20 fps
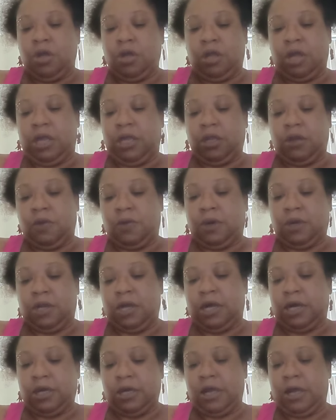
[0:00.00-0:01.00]
Thank you,
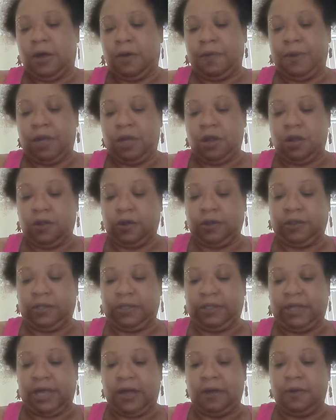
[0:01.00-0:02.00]
Allah. Help me close
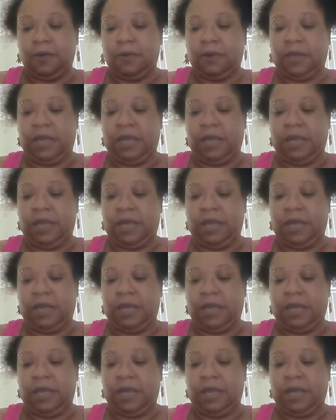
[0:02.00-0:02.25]
this out.